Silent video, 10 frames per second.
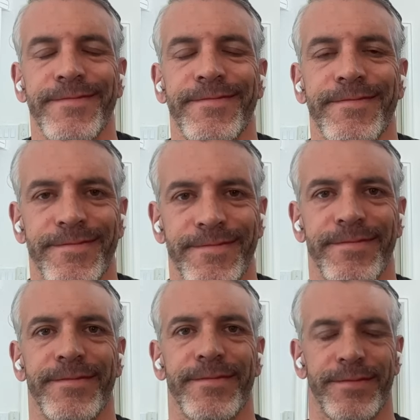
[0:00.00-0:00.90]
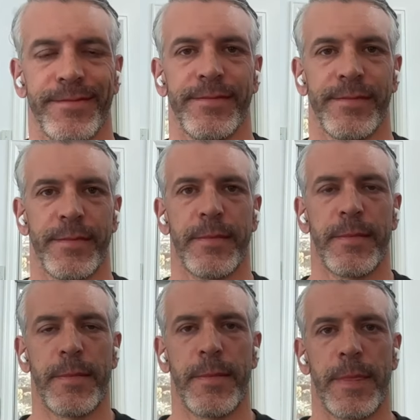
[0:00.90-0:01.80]

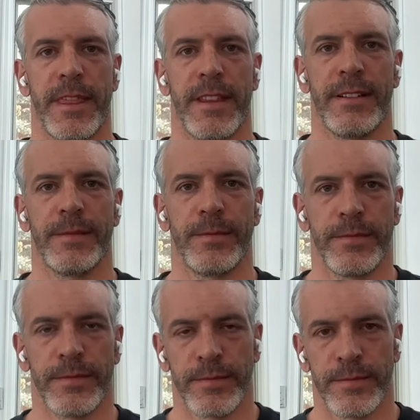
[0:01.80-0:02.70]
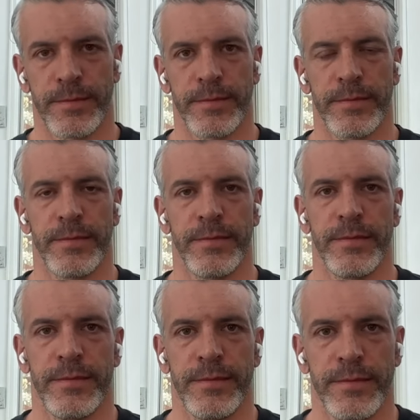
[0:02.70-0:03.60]

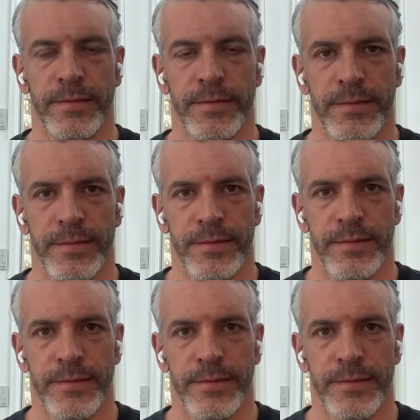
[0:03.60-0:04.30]
(not speaking)